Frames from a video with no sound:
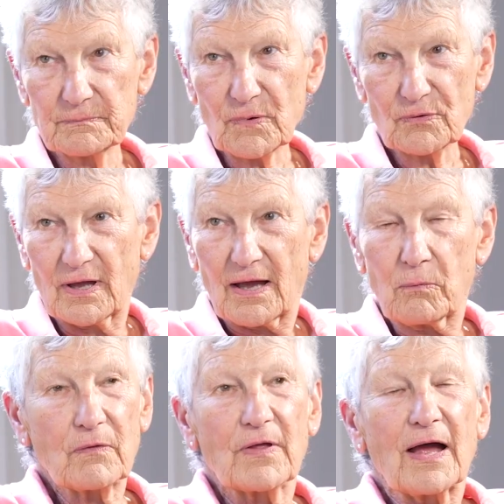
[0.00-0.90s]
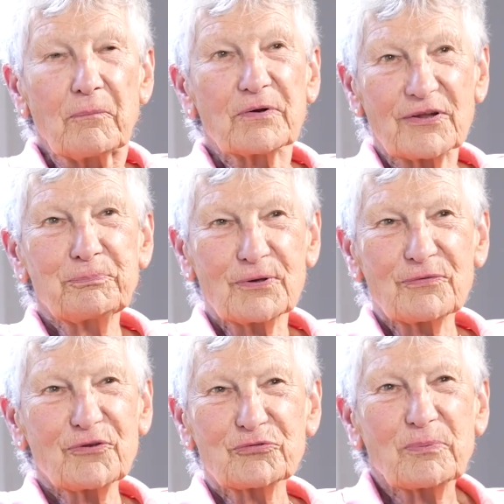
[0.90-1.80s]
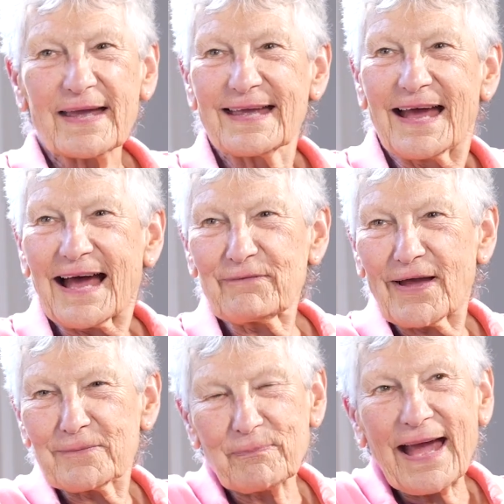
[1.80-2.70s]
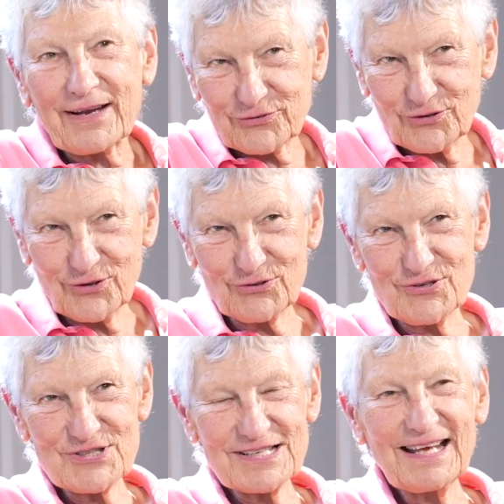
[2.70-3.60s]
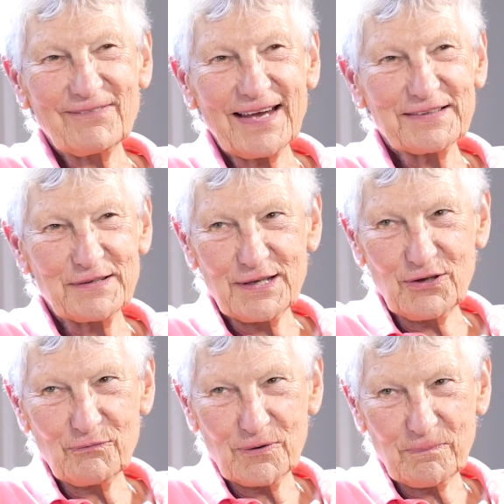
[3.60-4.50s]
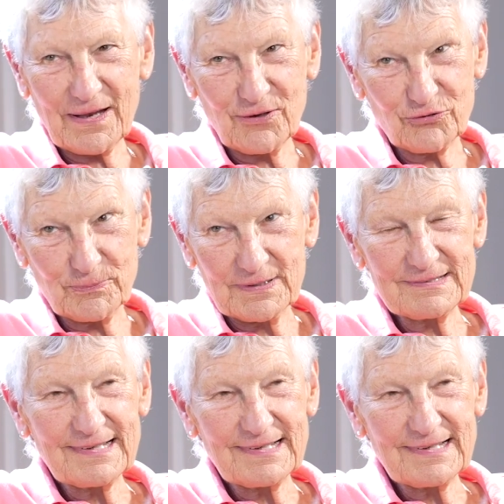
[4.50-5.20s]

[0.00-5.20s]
well, I've put it this way, I've had back surgeries and I've had a knee replacement.